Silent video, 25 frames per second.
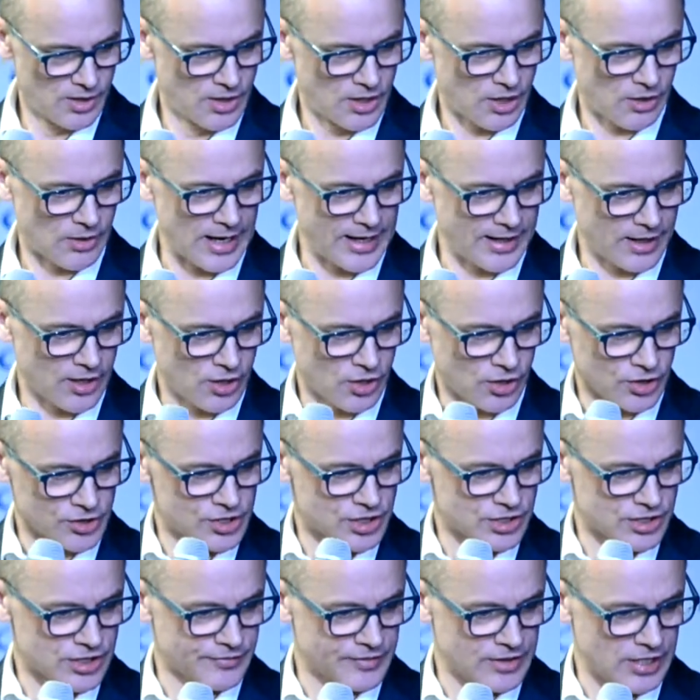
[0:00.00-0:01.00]
All right,
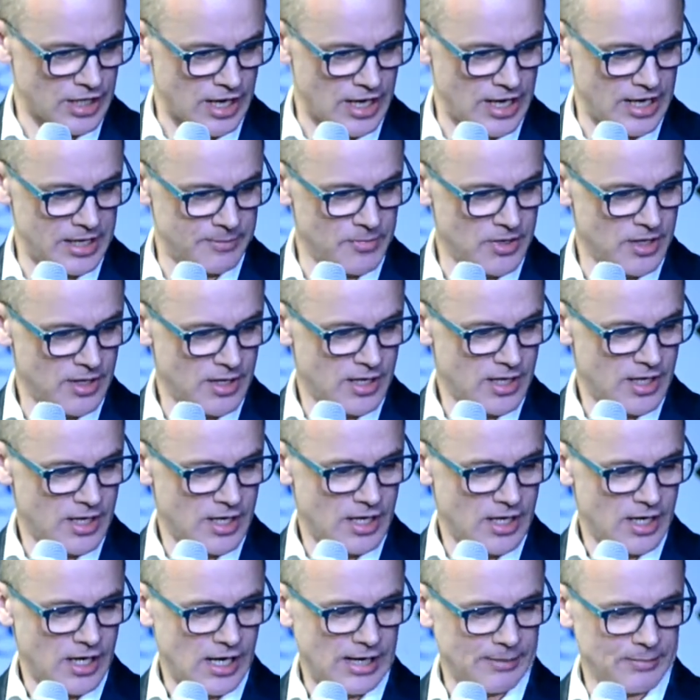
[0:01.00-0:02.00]
conscious of time,
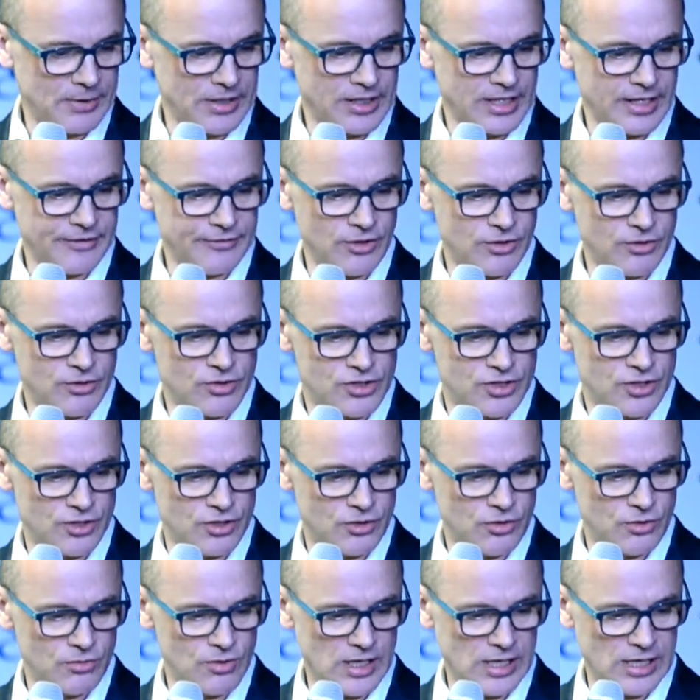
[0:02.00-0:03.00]
I'm going to give you 2